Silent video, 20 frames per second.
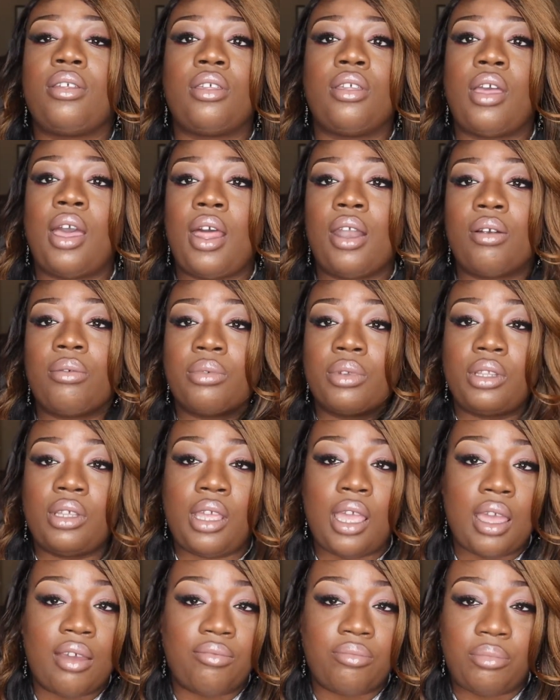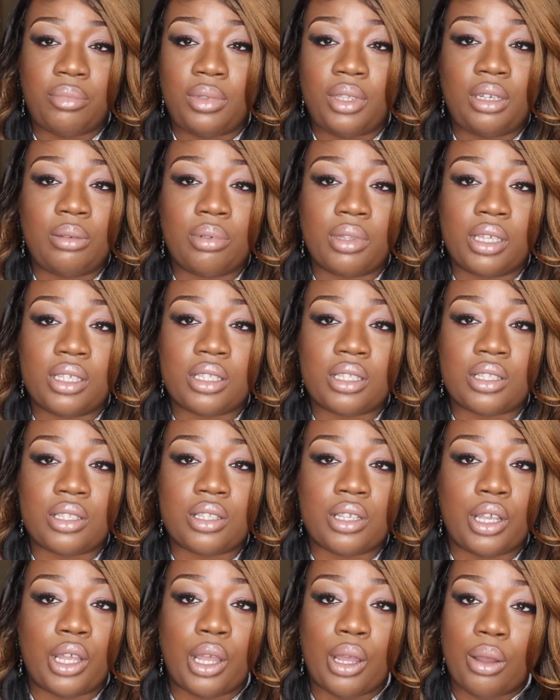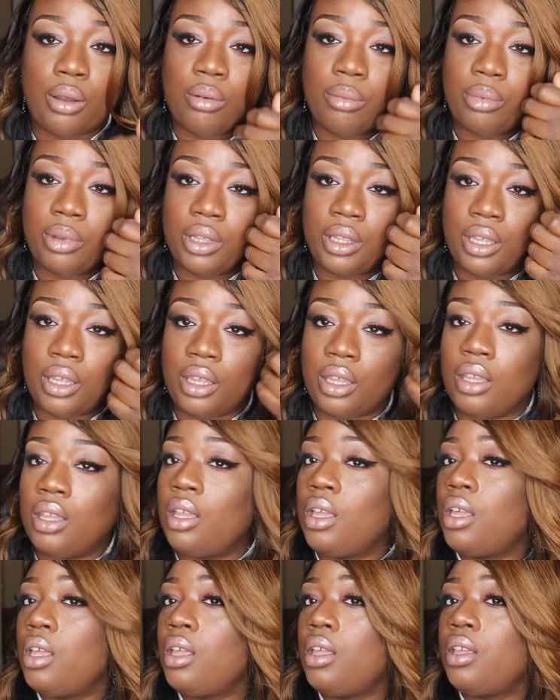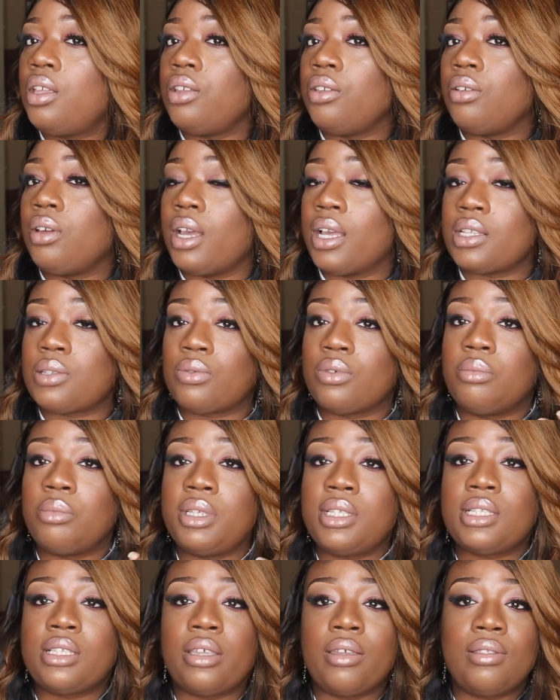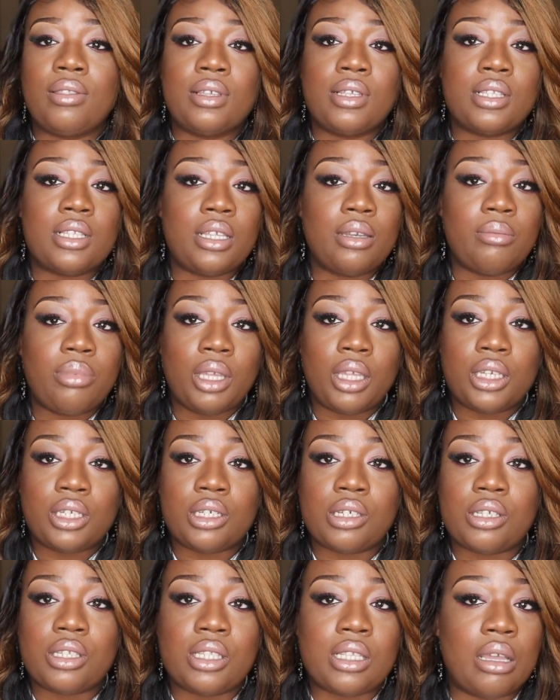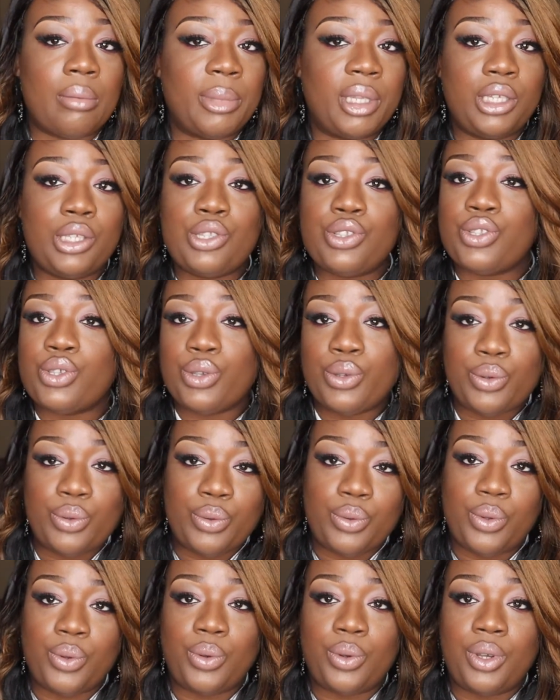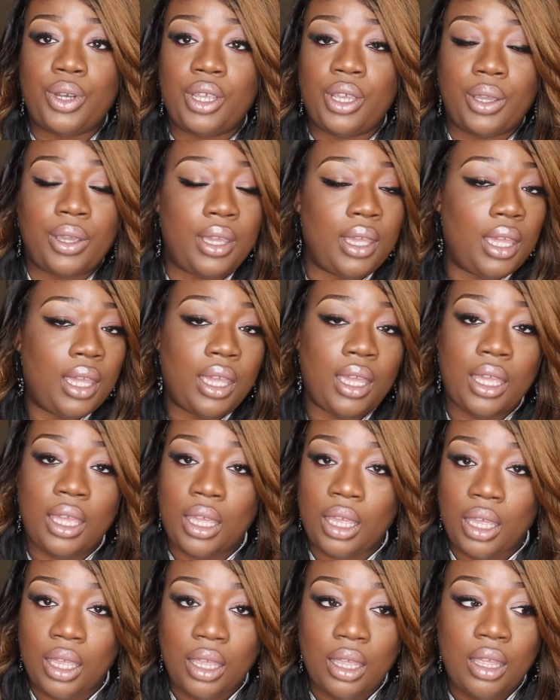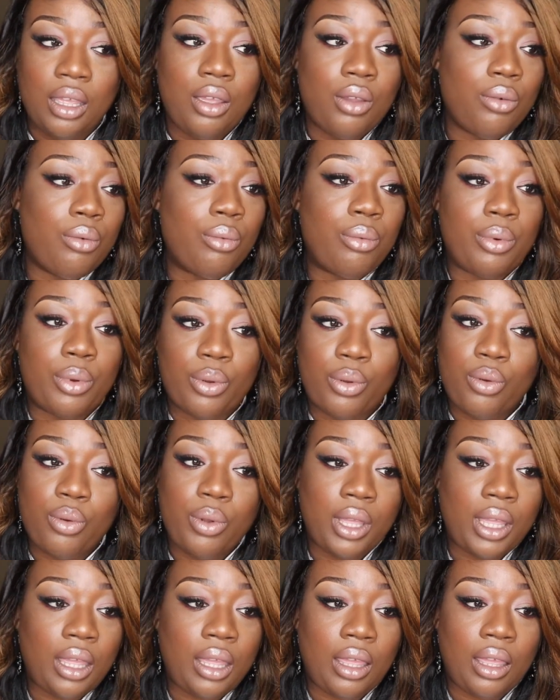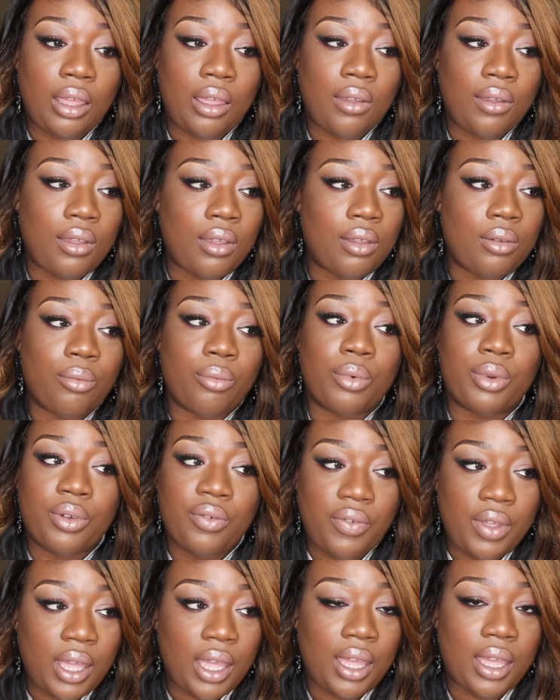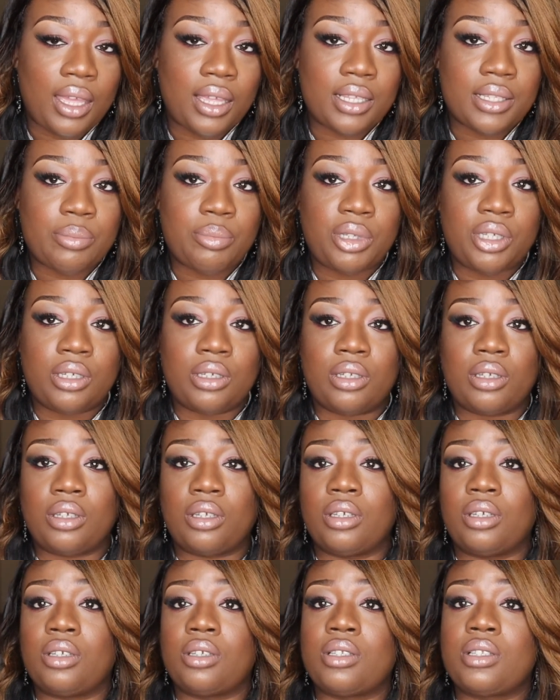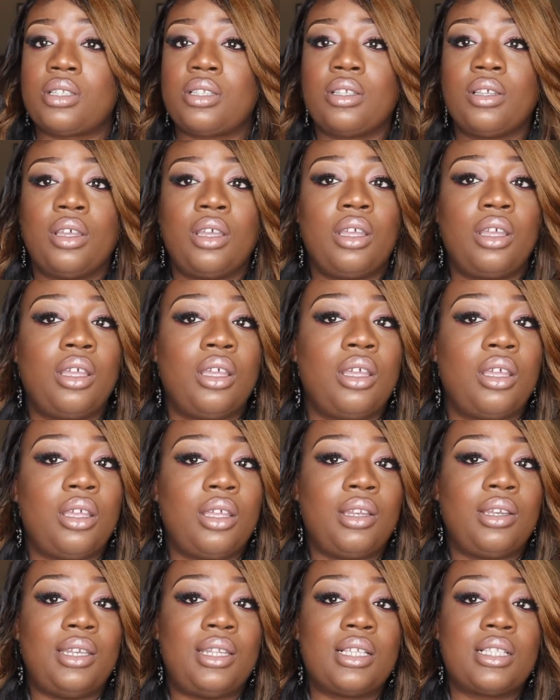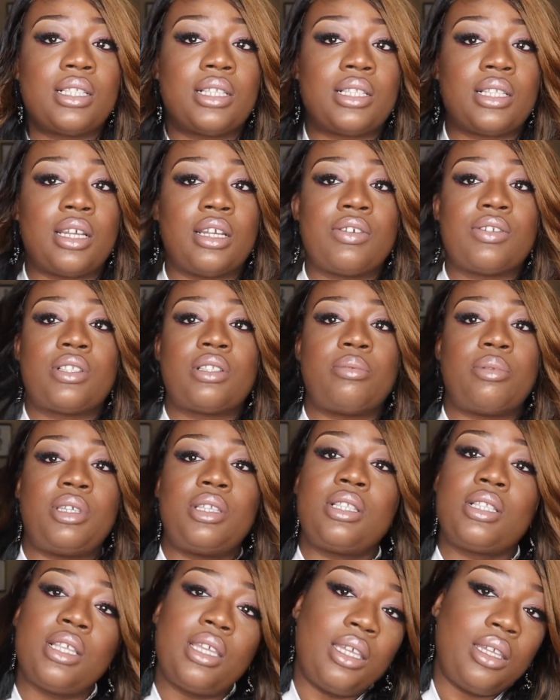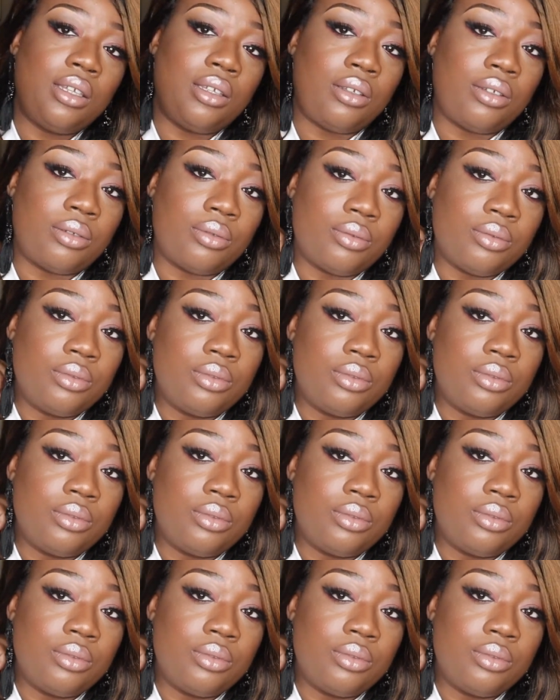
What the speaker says: I don't really have many places to go, but you guys will be seeing this in pictures coming soon, okay? Real quick, real fast, because this deserves to be seen.